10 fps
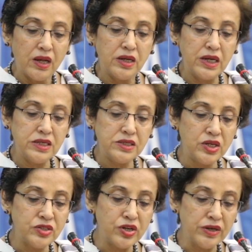Ladies
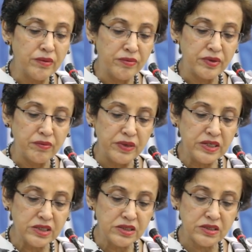and gentlemen,
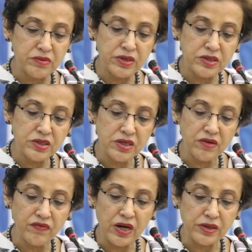peace and stability in
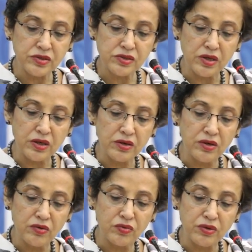
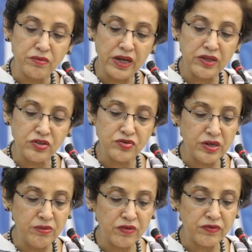Afghanistan would make the
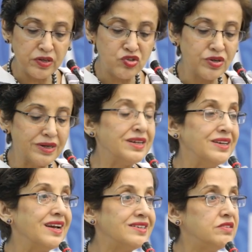dream of regional
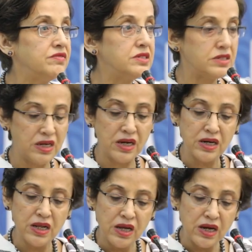connectivity
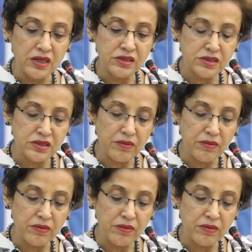and,